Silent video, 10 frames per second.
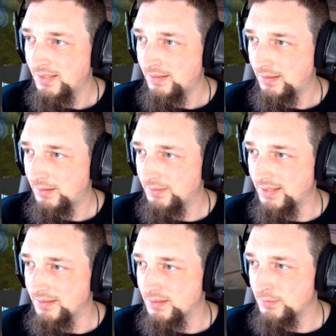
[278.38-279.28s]

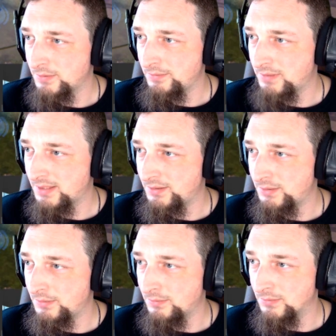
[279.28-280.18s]
Alright, so what do we want to
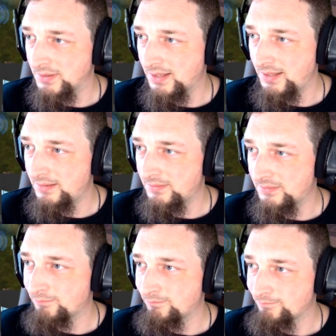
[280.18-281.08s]
do? We're kind of...
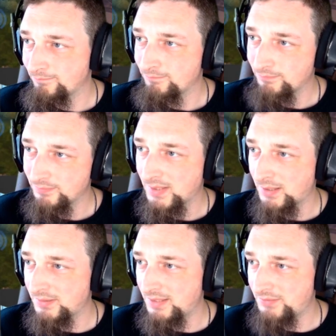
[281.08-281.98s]
Our
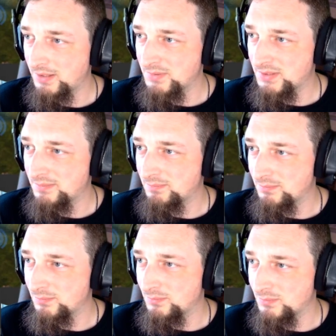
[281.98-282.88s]
left arm's
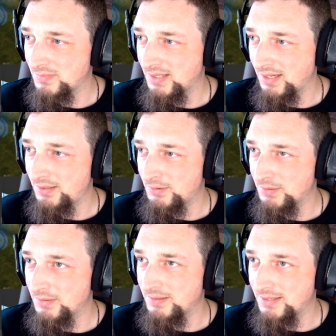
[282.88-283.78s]
kind of
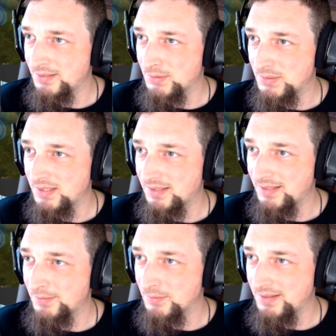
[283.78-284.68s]
hurt. It's looking
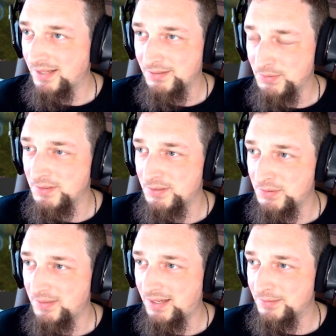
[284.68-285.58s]
like we're not doing
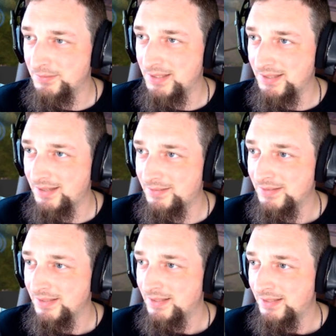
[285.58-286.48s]
too hot right now.
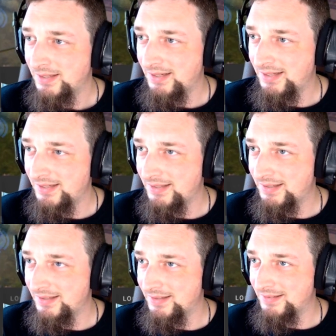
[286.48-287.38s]

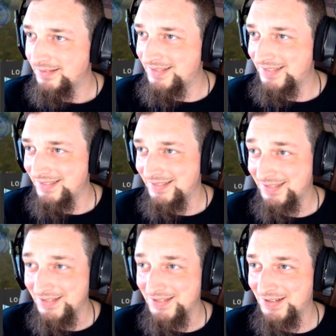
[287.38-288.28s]
And...
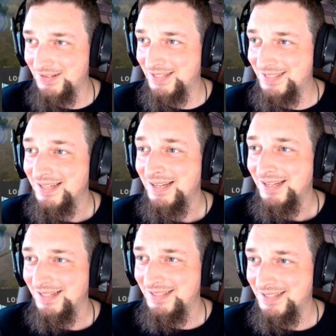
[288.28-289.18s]
You know,
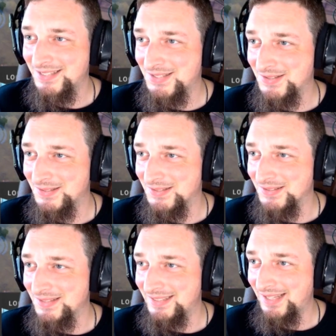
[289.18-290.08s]
it does sort of look
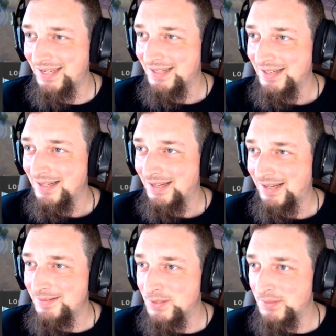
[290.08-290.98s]
like that.
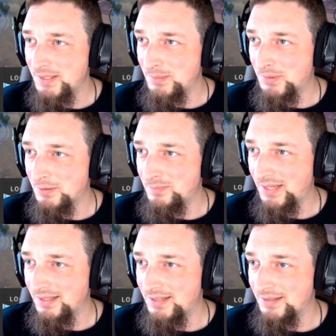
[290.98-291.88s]
I'm going to pull
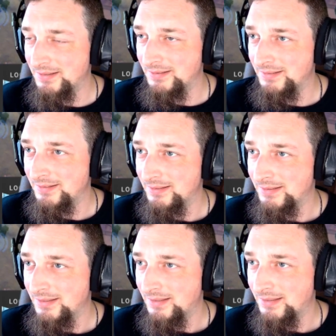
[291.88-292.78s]
back here.
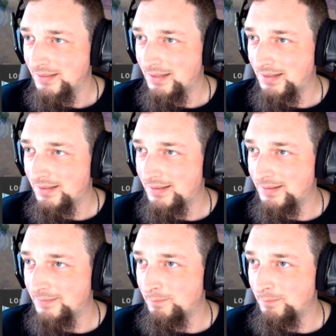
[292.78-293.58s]
I'm